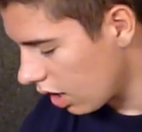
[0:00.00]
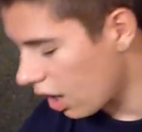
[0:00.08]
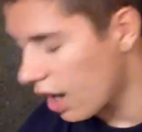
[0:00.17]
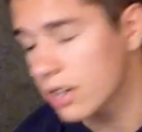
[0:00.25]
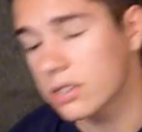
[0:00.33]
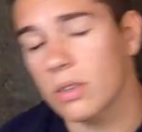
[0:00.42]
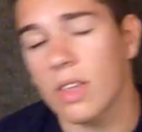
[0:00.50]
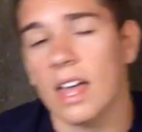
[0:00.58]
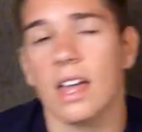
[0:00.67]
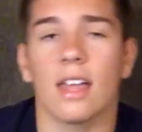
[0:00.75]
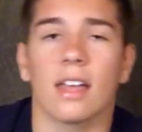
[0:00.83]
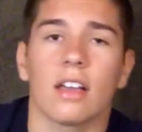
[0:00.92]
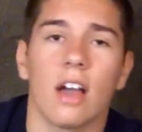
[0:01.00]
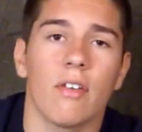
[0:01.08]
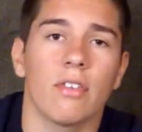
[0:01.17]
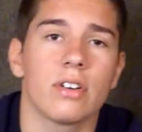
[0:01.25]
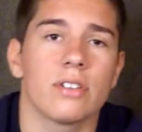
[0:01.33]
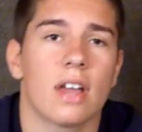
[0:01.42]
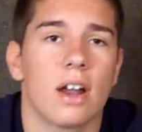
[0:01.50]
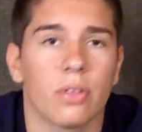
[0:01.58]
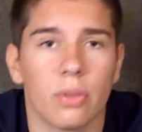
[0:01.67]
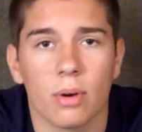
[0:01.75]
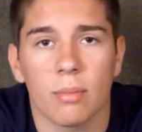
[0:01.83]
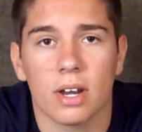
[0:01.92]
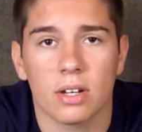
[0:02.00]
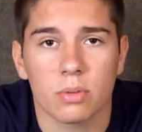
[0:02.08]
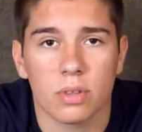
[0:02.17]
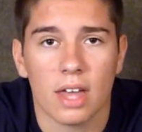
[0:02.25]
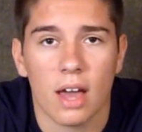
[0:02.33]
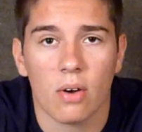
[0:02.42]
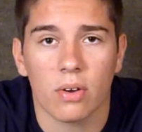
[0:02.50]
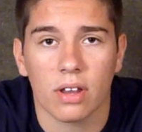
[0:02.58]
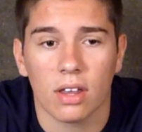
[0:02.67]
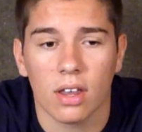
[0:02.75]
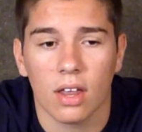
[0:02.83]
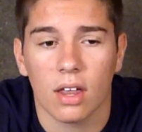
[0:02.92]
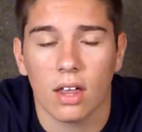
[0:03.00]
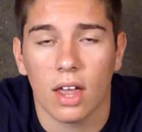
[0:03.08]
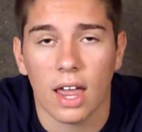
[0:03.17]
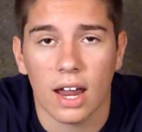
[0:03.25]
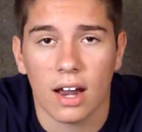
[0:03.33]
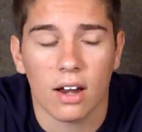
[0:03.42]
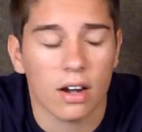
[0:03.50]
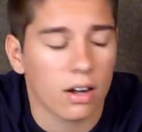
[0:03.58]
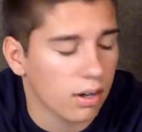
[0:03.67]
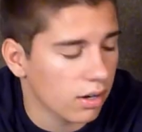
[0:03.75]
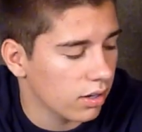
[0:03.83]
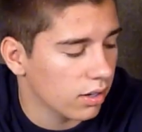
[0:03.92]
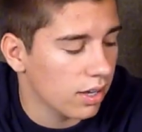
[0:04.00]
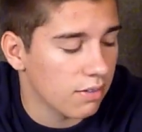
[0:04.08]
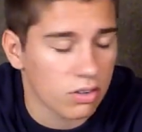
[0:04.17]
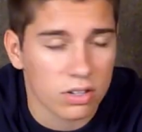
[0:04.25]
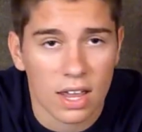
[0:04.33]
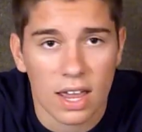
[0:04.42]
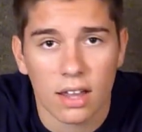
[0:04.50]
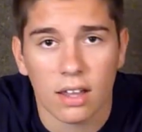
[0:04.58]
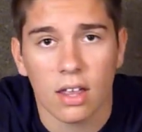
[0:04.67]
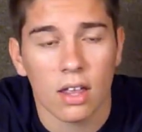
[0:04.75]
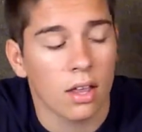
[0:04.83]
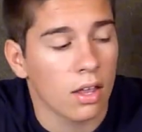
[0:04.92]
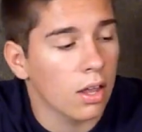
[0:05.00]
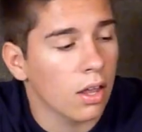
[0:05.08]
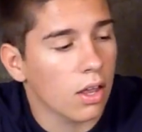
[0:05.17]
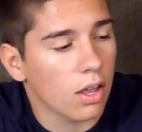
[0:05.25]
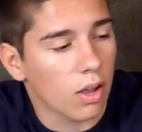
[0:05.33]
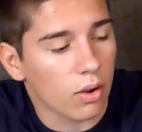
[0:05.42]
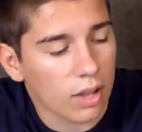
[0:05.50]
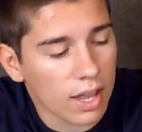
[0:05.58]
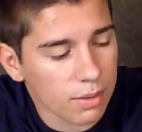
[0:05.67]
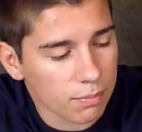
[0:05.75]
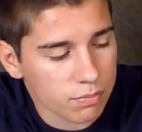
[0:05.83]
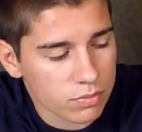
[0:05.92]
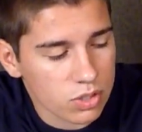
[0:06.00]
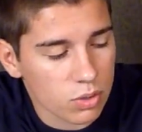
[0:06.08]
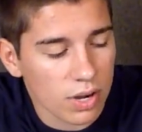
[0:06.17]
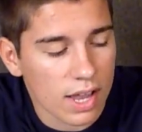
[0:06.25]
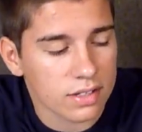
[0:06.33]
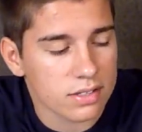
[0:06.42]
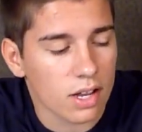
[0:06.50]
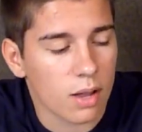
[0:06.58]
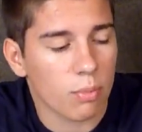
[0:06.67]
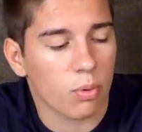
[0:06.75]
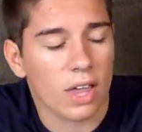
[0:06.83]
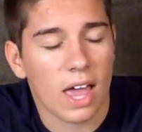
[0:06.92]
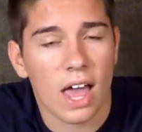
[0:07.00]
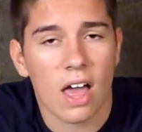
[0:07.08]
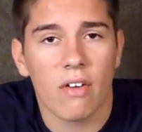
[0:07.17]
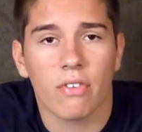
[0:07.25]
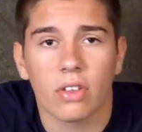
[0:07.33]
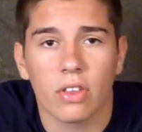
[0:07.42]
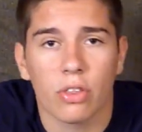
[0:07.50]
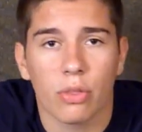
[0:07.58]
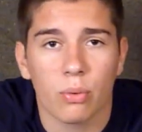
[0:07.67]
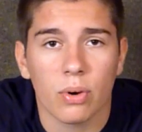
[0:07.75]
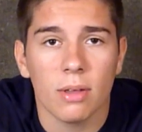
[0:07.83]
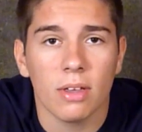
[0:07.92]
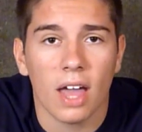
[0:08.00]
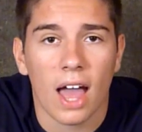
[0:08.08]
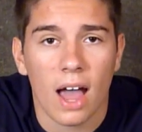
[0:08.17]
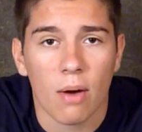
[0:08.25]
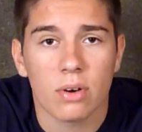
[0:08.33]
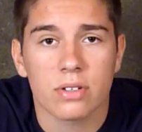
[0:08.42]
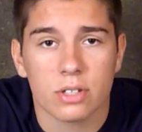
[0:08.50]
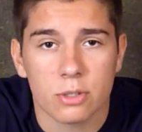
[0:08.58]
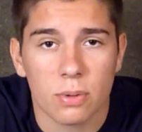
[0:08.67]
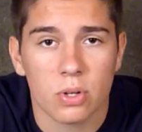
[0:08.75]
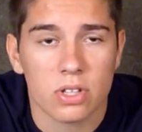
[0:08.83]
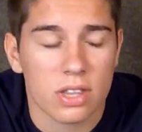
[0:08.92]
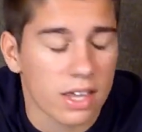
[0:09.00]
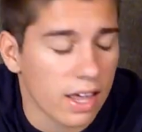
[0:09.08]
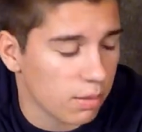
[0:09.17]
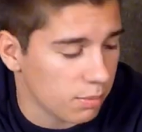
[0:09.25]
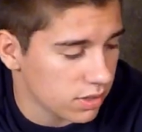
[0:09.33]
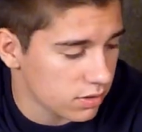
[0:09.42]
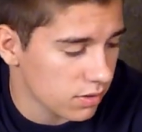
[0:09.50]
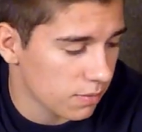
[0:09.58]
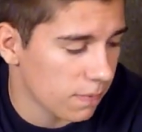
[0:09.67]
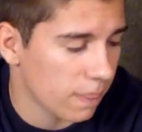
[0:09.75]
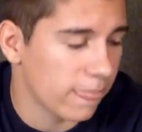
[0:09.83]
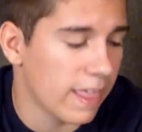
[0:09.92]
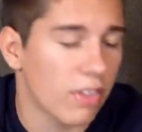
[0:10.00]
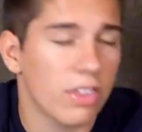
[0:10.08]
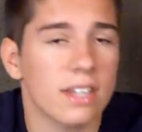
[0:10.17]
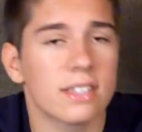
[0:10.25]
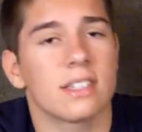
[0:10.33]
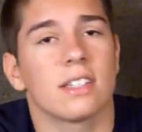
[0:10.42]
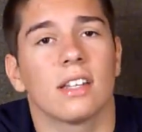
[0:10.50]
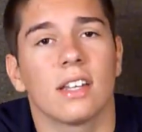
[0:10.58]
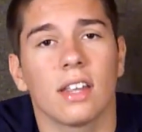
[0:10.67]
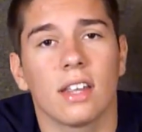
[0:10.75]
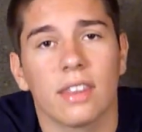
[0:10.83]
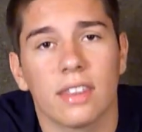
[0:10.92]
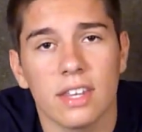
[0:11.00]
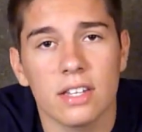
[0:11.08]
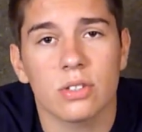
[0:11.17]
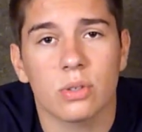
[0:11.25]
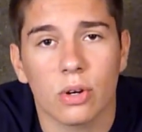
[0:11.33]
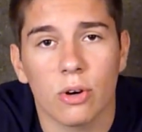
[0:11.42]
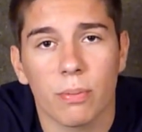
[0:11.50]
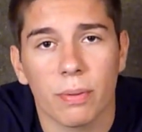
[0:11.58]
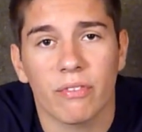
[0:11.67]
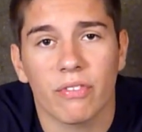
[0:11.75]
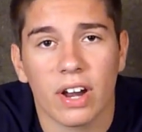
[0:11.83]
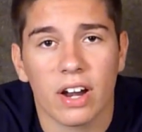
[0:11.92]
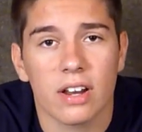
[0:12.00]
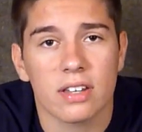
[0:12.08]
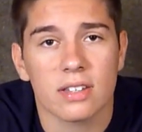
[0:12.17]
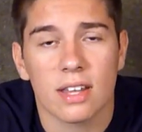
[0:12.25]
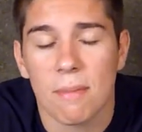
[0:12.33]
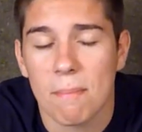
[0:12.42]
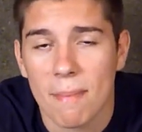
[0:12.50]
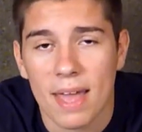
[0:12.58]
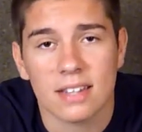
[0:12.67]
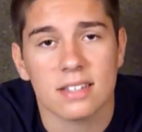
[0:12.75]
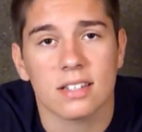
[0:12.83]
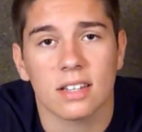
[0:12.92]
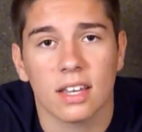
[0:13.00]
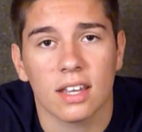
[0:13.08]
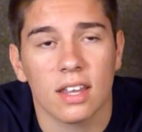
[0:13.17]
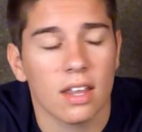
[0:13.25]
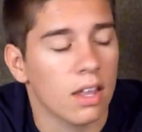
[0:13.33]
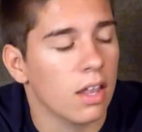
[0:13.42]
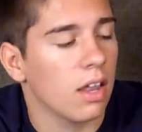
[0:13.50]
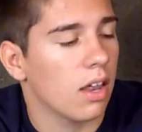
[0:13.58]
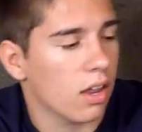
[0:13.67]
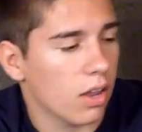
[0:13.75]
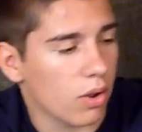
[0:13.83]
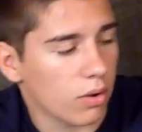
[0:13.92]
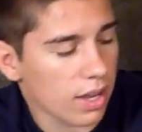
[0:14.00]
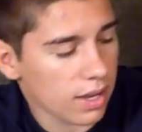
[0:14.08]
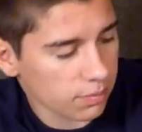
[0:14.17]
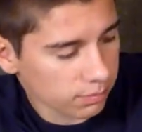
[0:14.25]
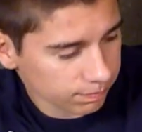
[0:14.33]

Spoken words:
Alright, so that covers our 3 minutes without air, give or take. Okay, so next up we have 3 hours exposed to the elements. Now this group varies immensely. Okay?